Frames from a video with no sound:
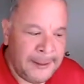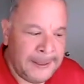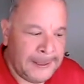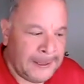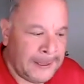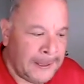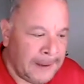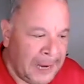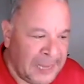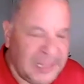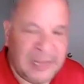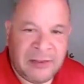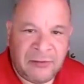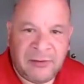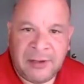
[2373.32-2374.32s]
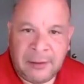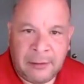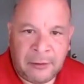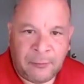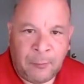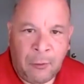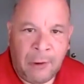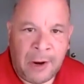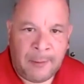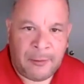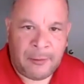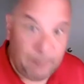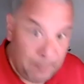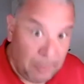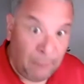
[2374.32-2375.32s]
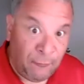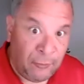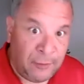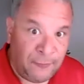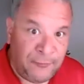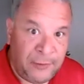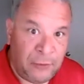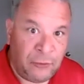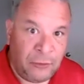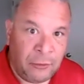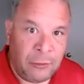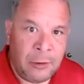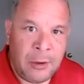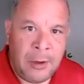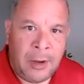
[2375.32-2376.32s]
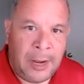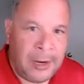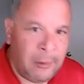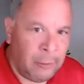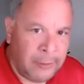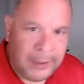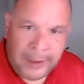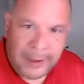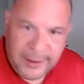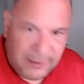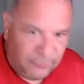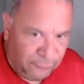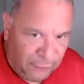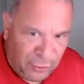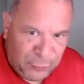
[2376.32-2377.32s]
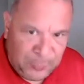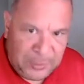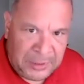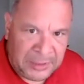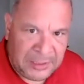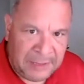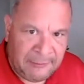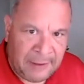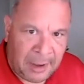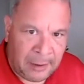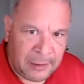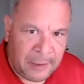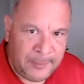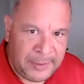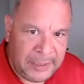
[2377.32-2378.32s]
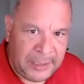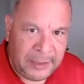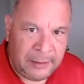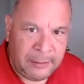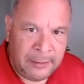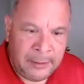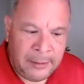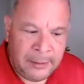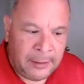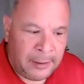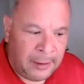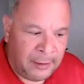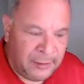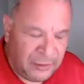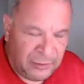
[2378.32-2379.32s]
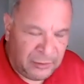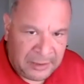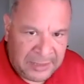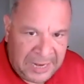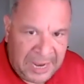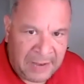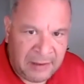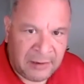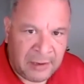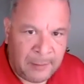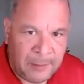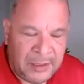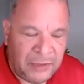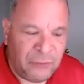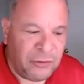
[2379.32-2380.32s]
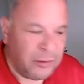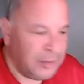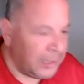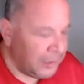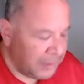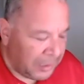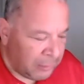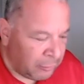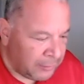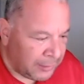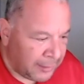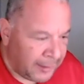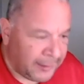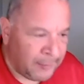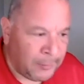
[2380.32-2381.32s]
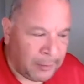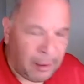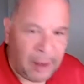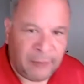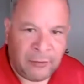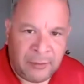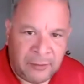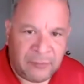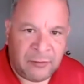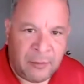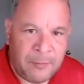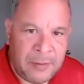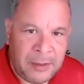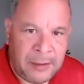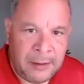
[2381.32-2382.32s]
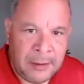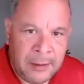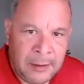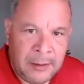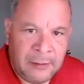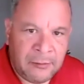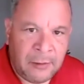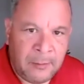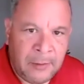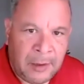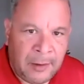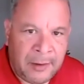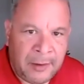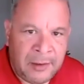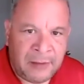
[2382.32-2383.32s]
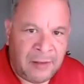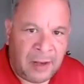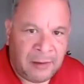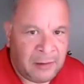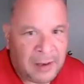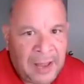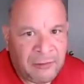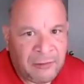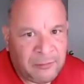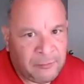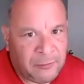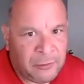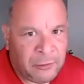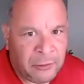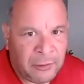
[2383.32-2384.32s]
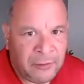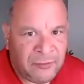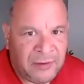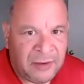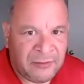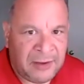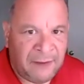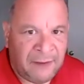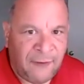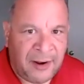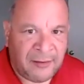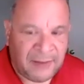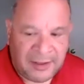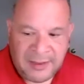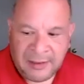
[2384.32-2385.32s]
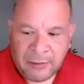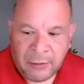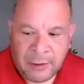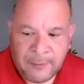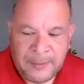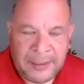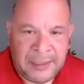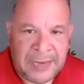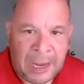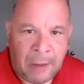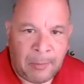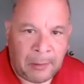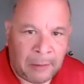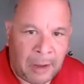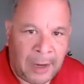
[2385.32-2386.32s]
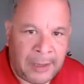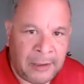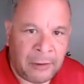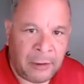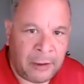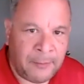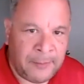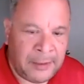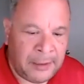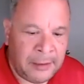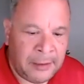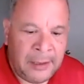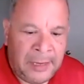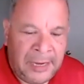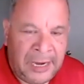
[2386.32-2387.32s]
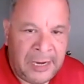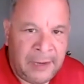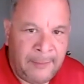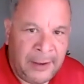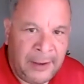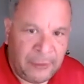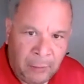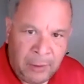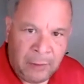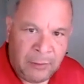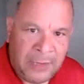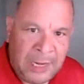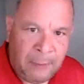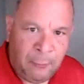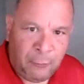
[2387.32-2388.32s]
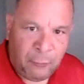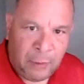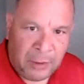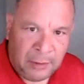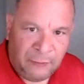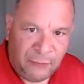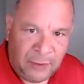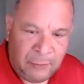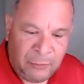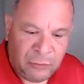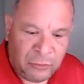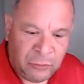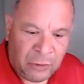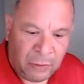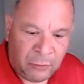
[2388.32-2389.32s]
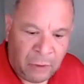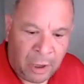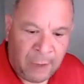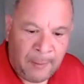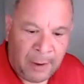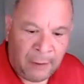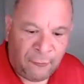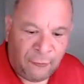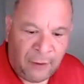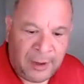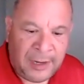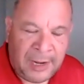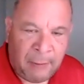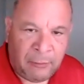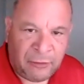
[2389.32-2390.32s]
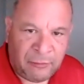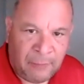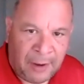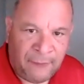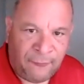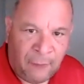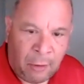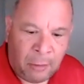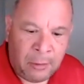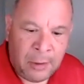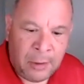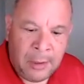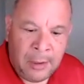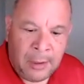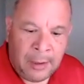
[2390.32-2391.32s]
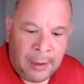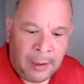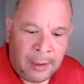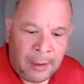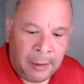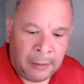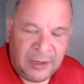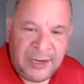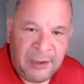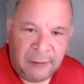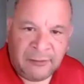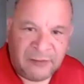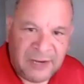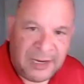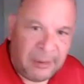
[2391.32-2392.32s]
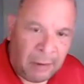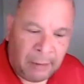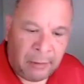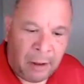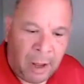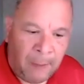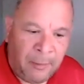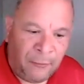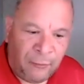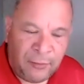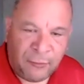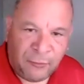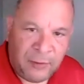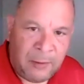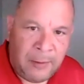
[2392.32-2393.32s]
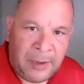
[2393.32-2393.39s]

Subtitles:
I think this program is built for the future. I know they like their freshmen that they've got coming in. They had to come in this year. I know they like them a lot. So this is going to be going to, and this is not the last you're going to see at St. Francis. I think they're going to be down the line. They're going to be in the mix. One other game quickly, Freddie, we should talk about on Friday night, which is my fault. Sunny Hills is taking on La Habra for the Freeway League